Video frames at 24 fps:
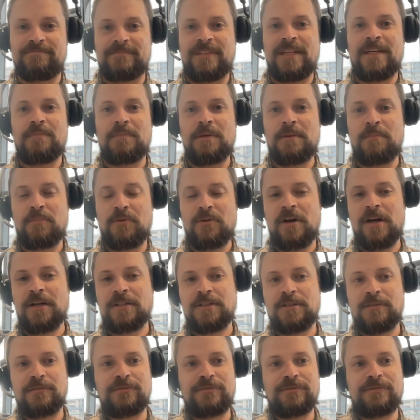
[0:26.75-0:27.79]
and be
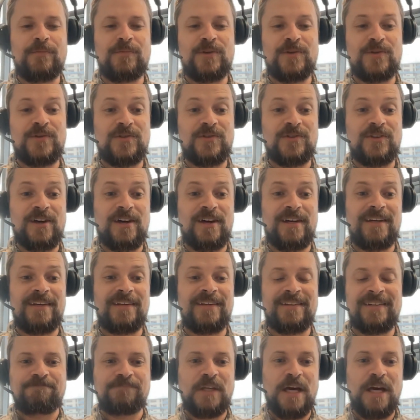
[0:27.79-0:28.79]
productive to society.